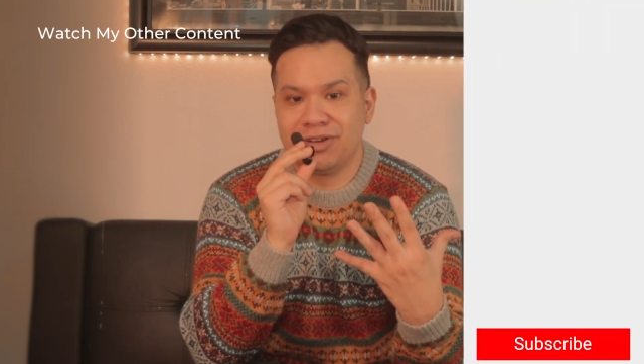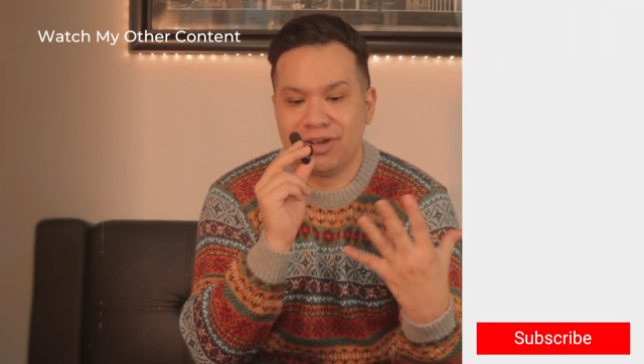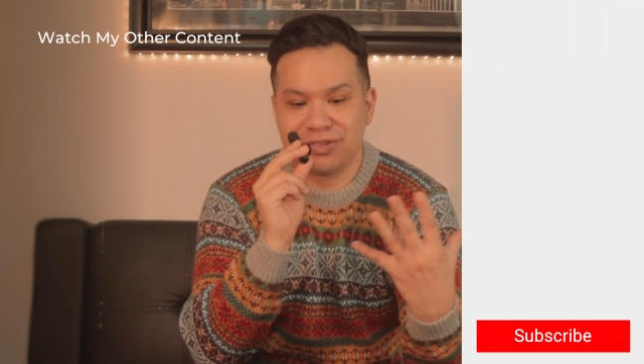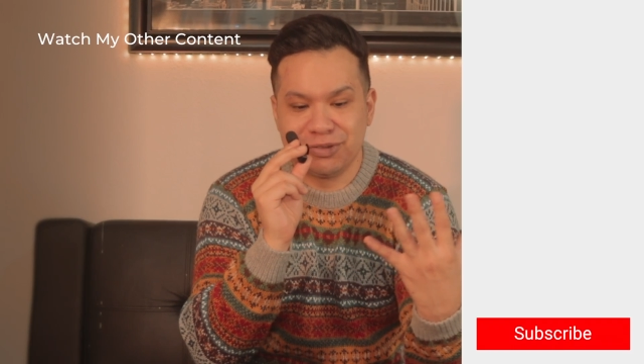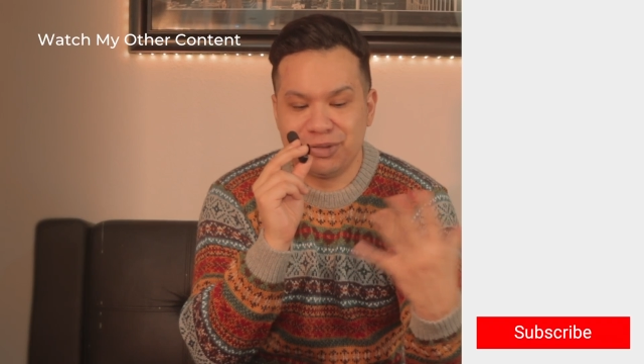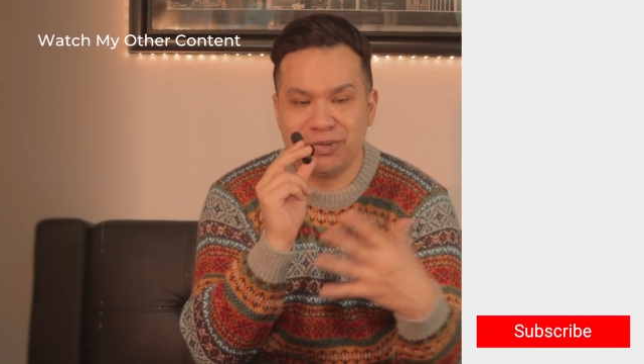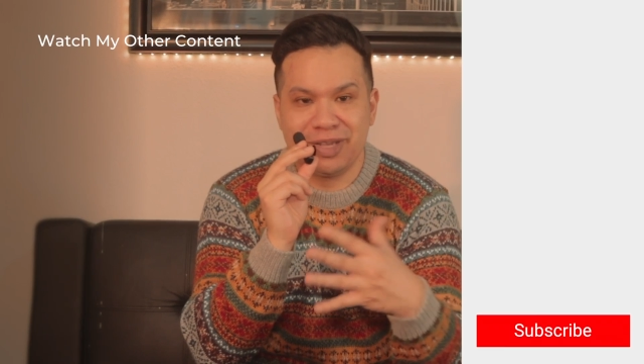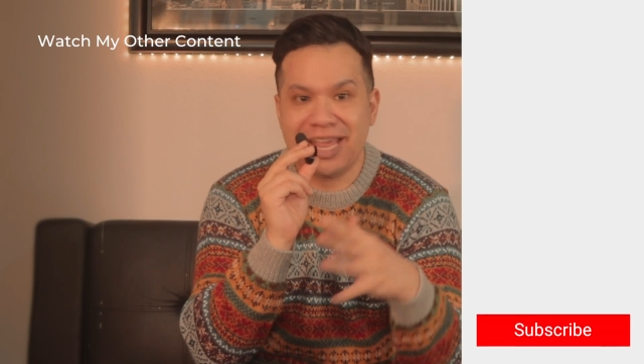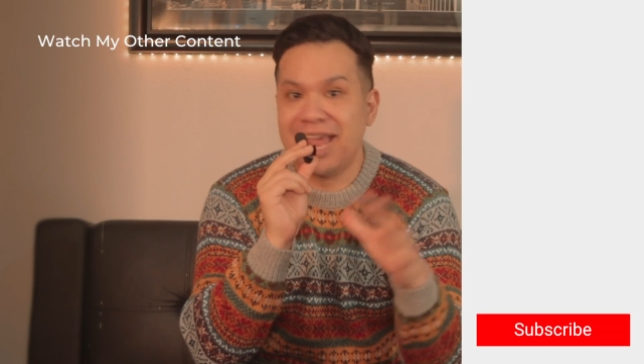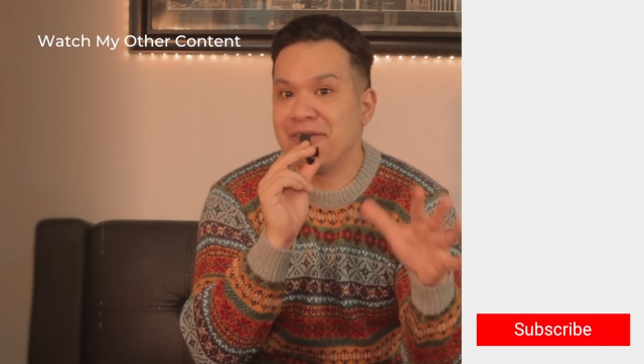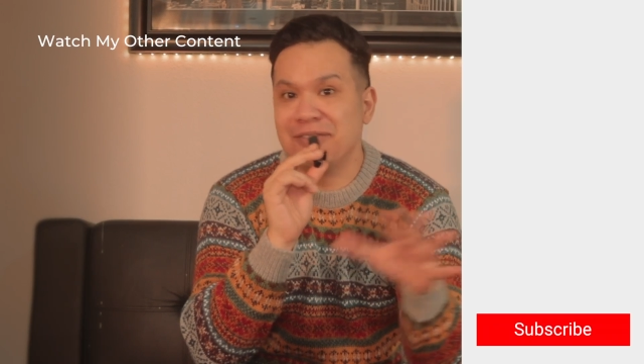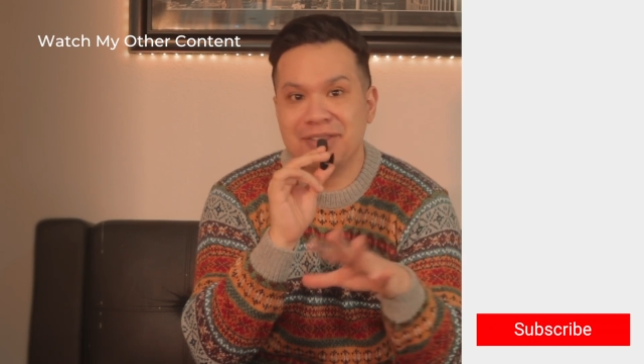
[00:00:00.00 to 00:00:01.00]
also doing
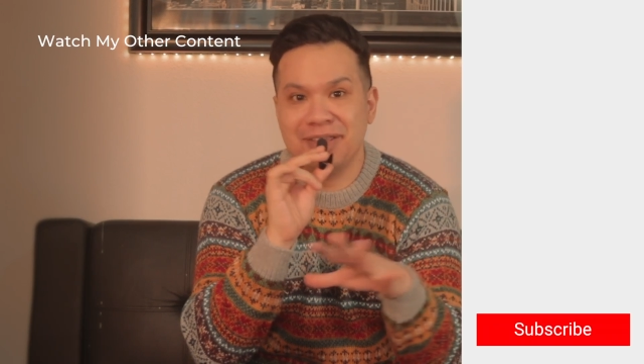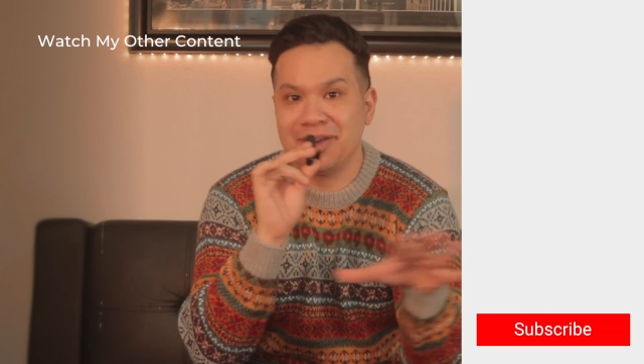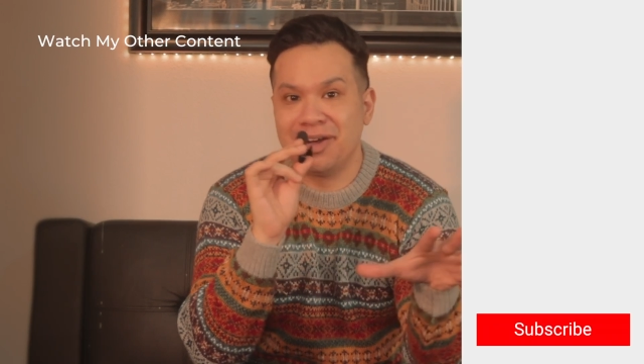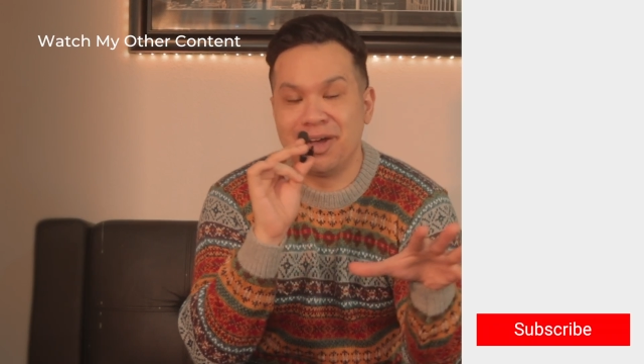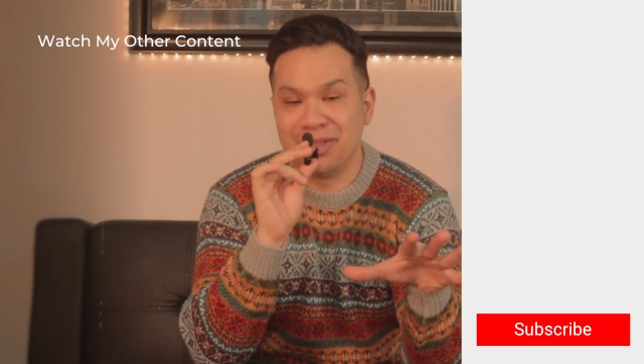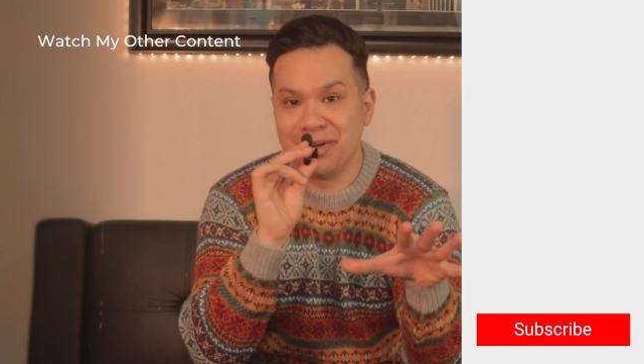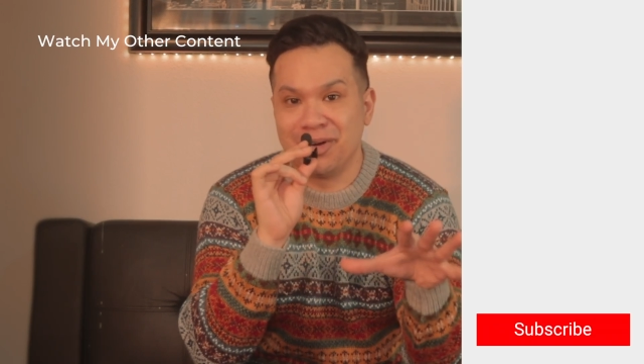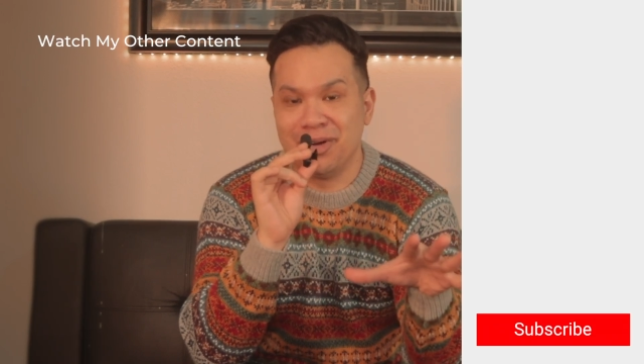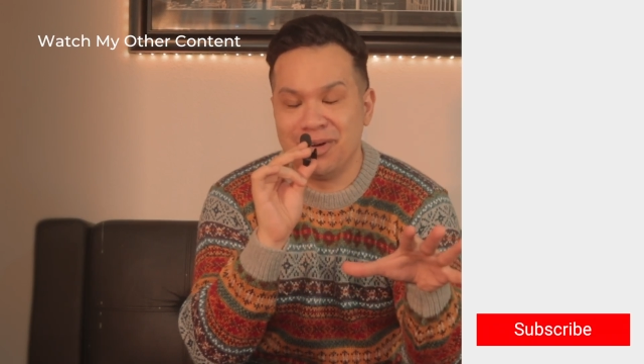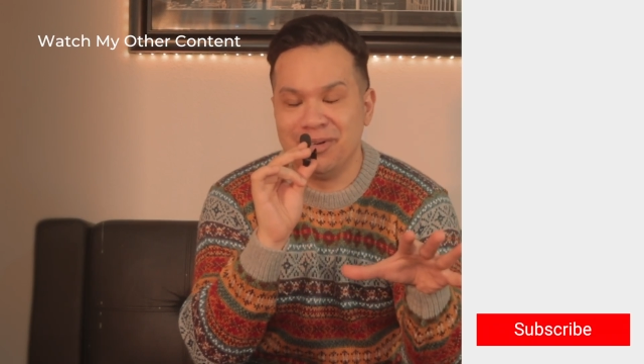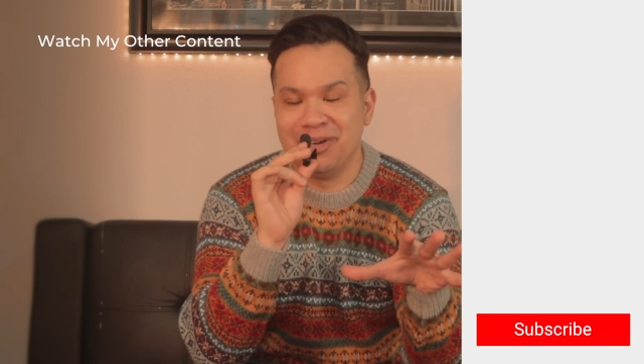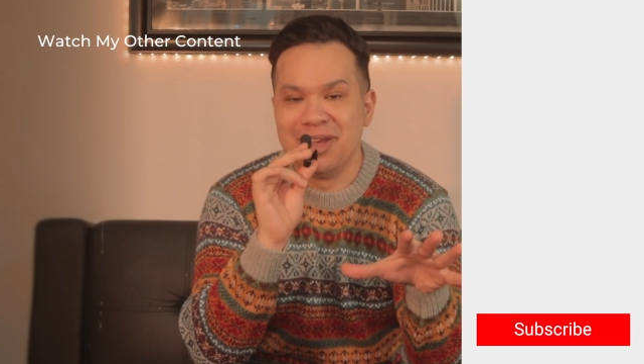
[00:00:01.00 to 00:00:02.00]
everything on their
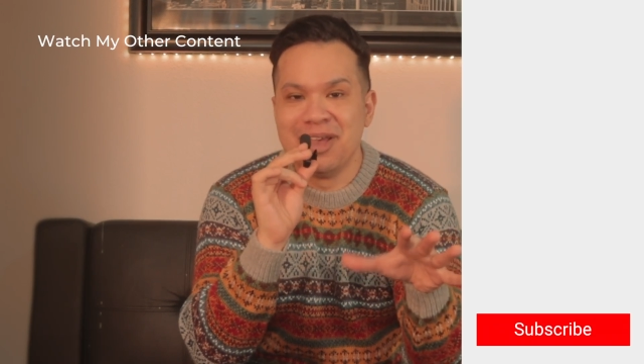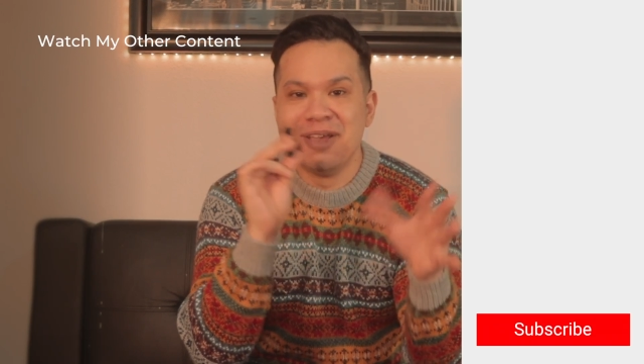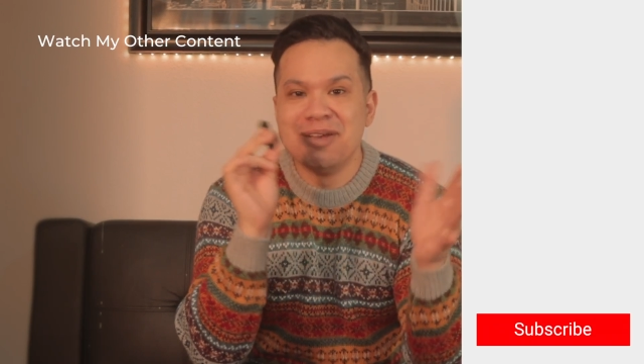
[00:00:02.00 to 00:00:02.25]
own.